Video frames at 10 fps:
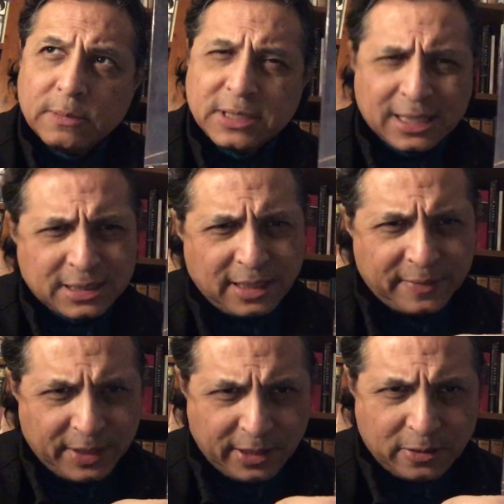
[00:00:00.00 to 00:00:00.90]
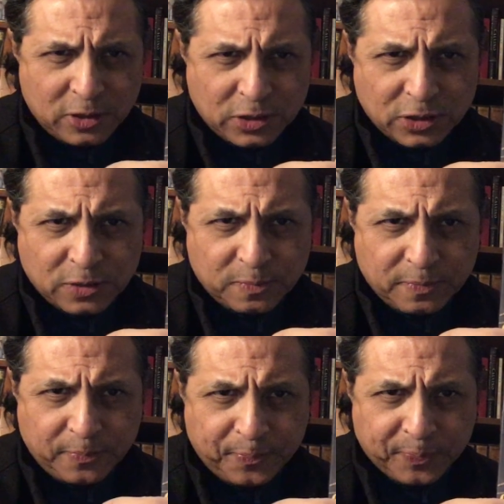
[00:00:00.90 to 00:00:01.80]
6-7 years
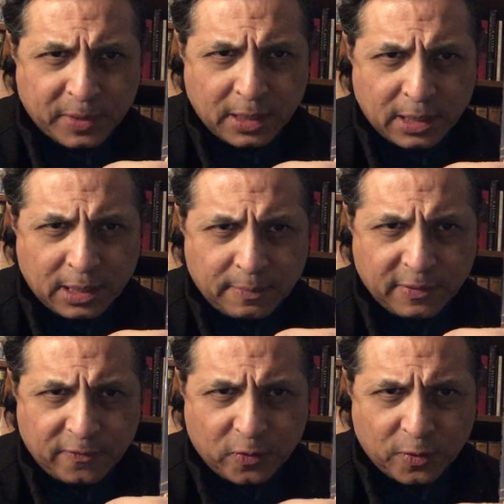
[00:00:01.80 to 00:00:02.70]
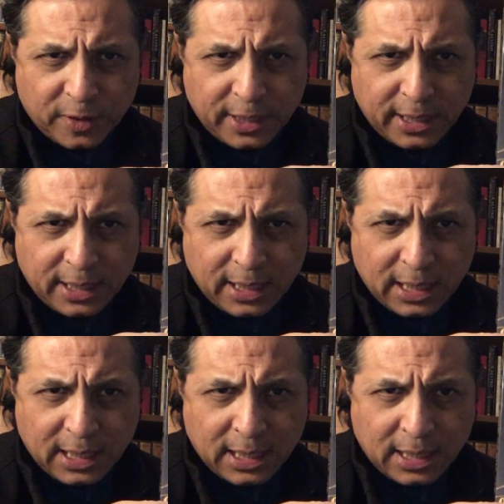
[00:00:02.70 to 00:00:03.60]
before the
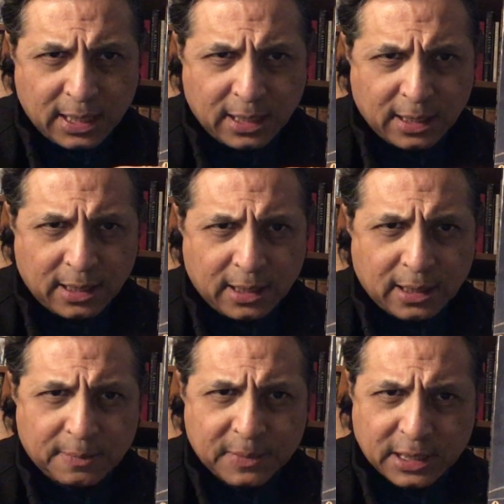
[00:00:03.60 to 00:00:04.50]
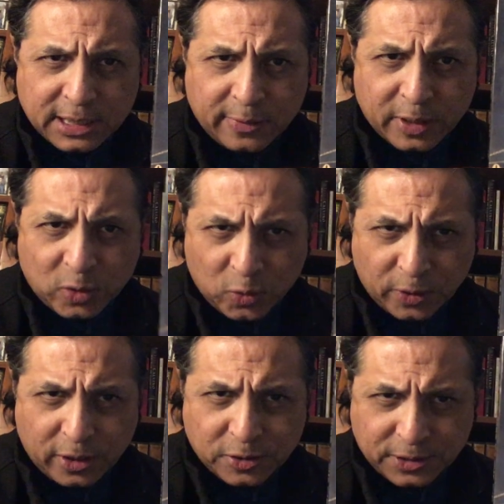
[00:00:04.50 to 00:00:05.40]
military coup
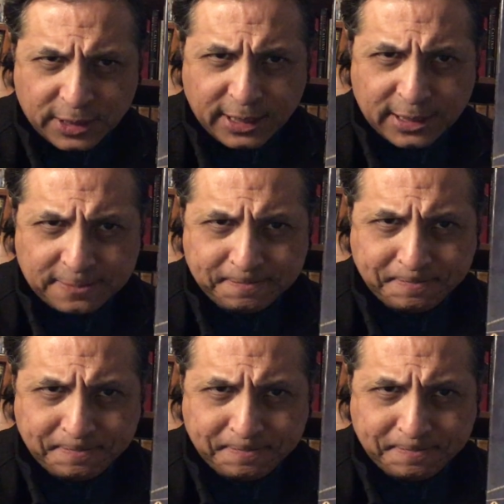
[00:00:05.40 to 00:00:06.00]
in Argentina.